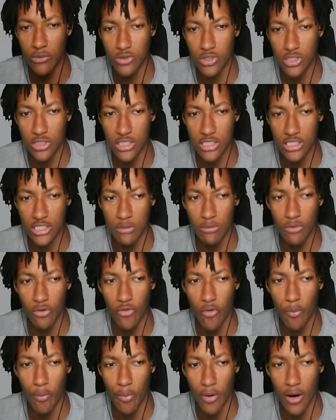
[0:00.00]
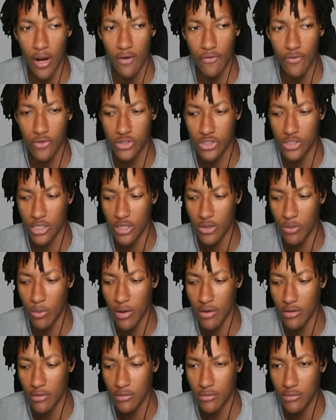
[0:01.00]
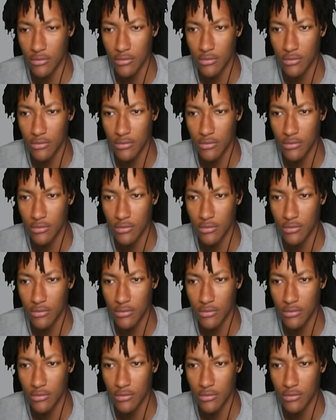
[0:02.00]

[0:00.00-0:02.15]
just a symbol for praying for sunny weather.